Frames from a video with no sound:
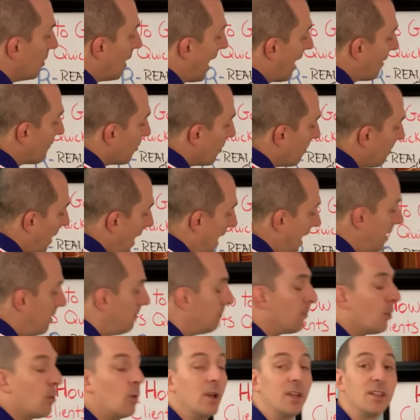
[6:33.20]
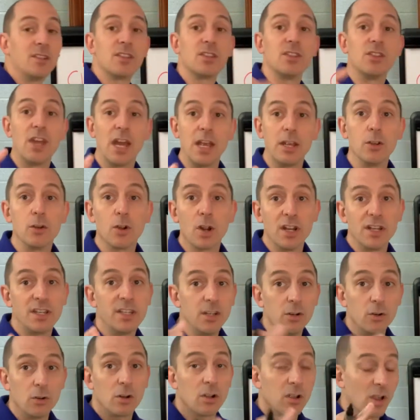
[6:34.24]
have the pain points that your
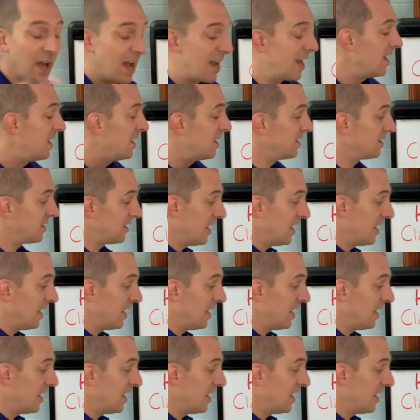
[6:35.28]
ideal client is